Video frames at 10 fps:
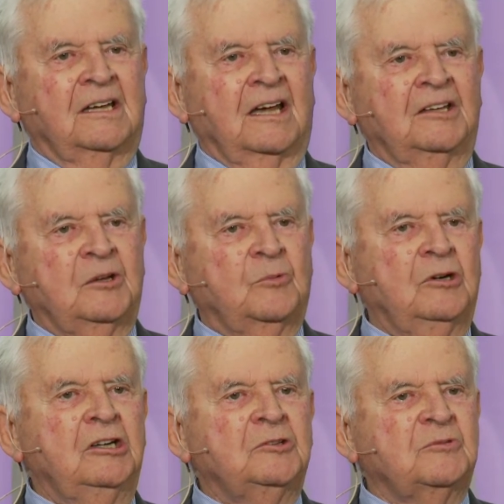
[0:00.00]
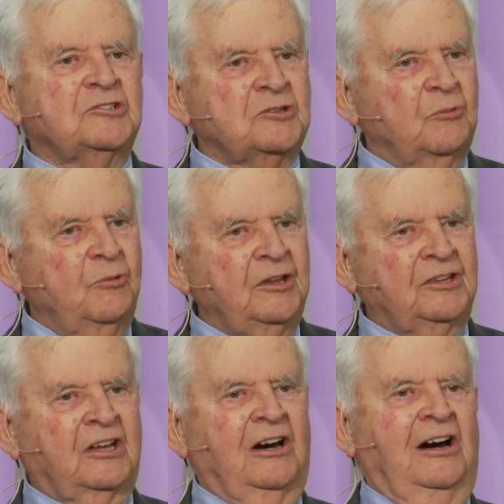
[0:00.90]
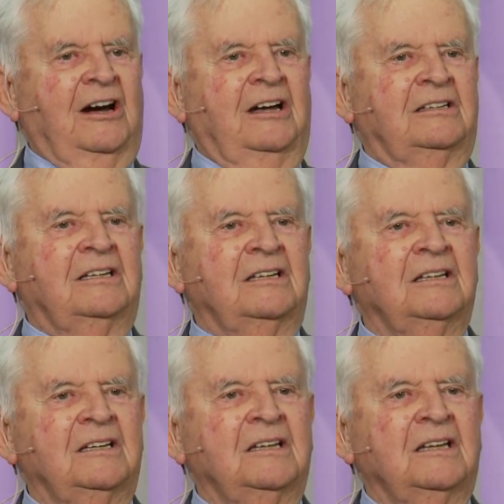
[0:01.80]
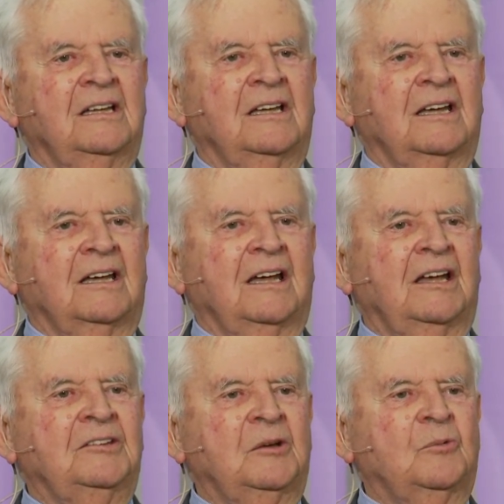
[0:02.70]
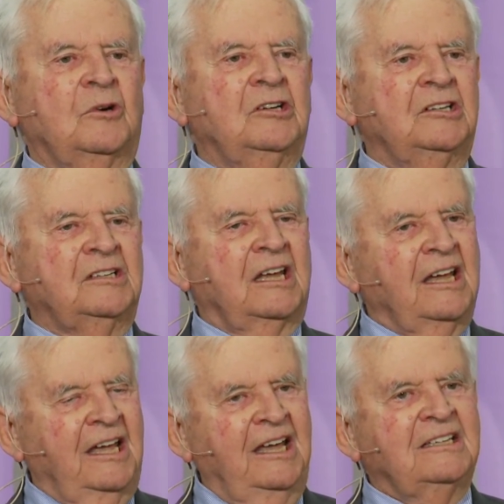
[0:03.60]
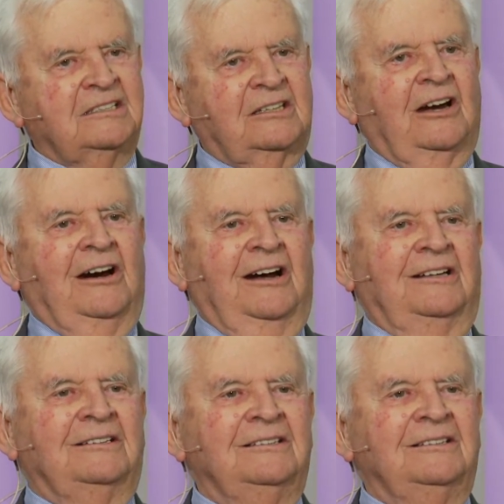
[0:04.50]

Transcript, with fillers: and the Word was with God, and the Word is God.